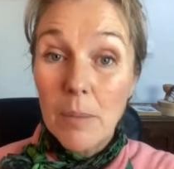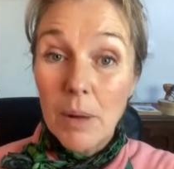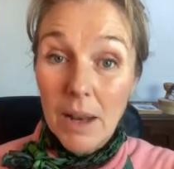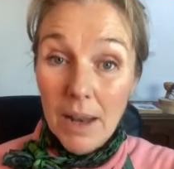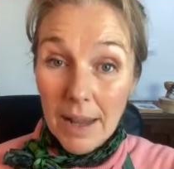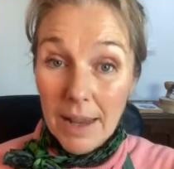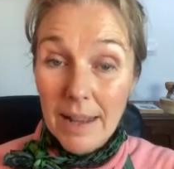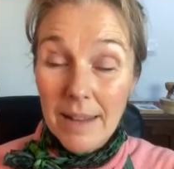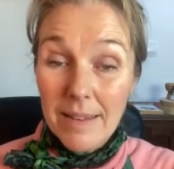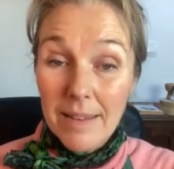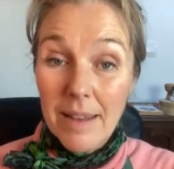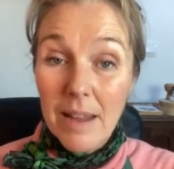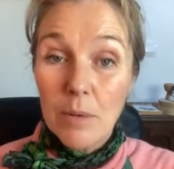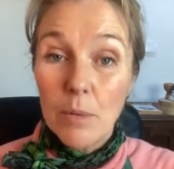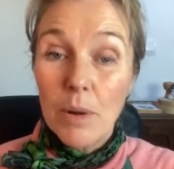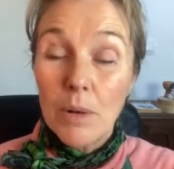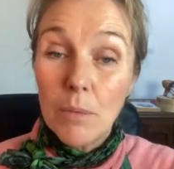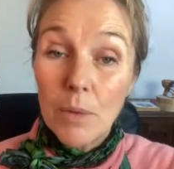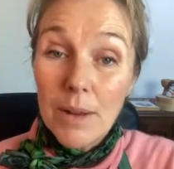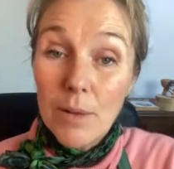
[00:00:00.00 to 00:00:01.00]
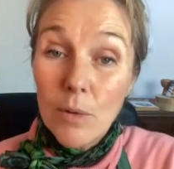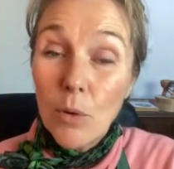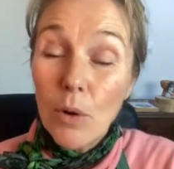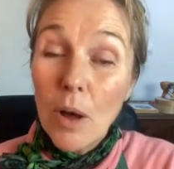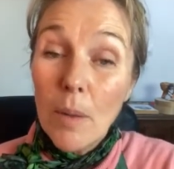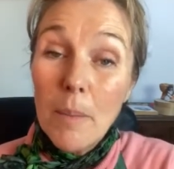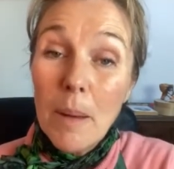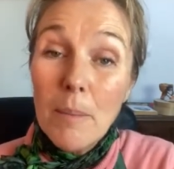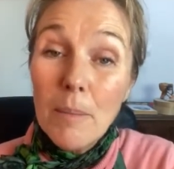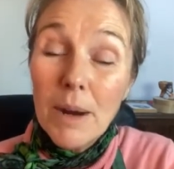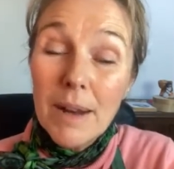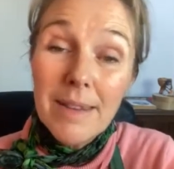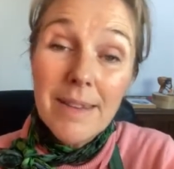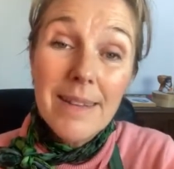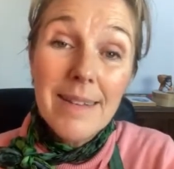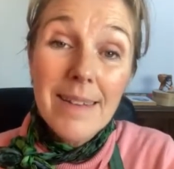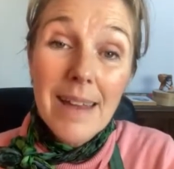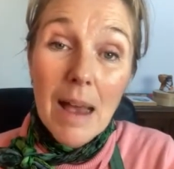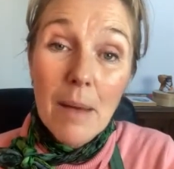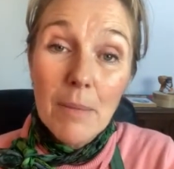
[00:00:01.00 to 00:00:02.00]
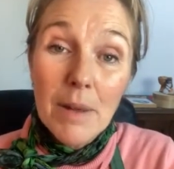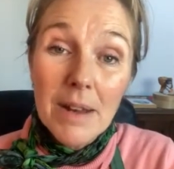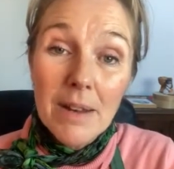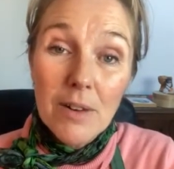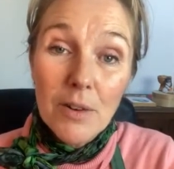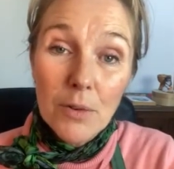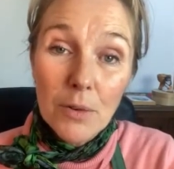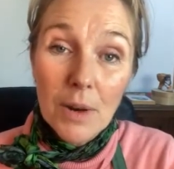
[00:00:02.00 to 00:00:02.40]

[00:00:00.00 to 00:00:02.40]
But like I said, all our membranes are damaged,